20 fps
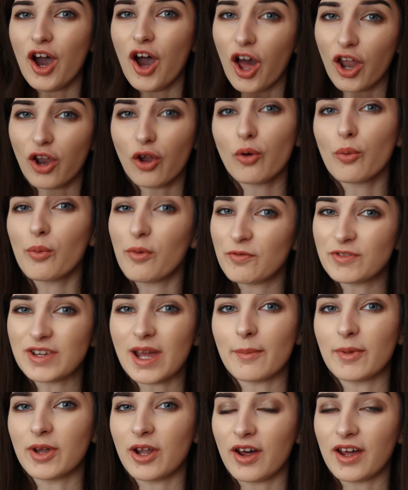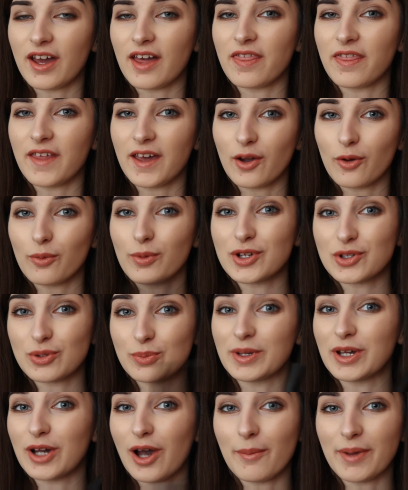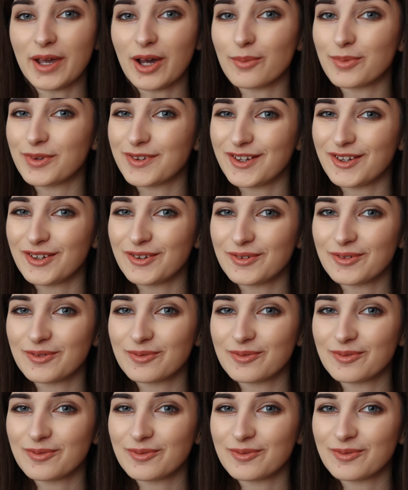along with Gemini, I think, which will be coming up soon.